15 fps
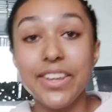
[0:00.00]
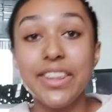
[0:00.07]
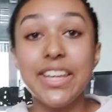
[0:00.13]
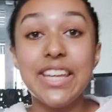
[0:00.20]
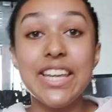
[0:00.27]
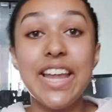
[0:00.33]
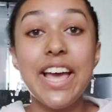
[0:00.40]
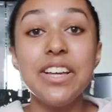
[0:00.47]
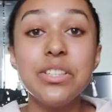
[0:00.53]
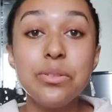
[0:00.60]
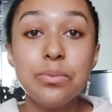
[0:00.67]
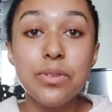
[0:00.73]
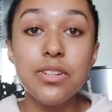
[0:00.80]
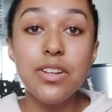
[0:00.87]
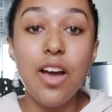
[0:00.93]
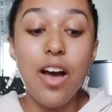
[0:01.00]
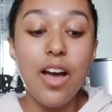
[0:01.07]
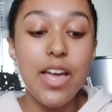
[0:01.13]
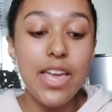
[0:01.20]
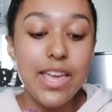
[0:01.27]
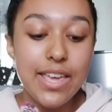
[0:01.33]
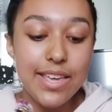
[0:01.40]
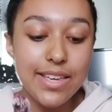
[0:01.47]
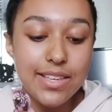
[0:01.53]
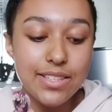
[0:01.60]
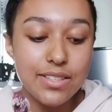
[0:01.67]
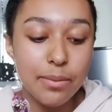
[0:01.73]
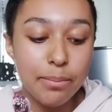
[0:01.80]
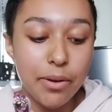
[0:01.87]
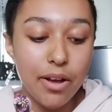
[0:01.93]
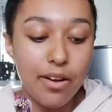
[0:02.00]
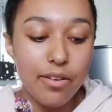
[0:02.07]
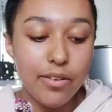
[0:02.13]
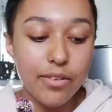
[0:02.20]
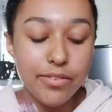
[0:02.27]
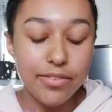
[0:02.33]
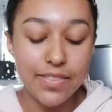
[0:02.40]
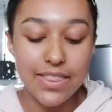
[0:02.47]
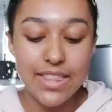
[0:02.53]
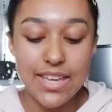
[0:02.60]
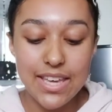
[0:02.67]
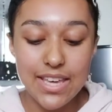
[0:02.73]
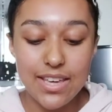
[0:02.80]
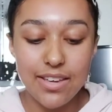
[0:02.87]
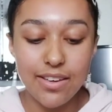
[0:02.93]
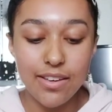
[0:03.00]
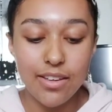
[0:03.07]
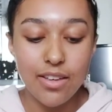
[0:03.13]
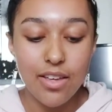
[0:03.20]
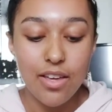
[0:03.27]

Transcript: Okay, the next one is part of the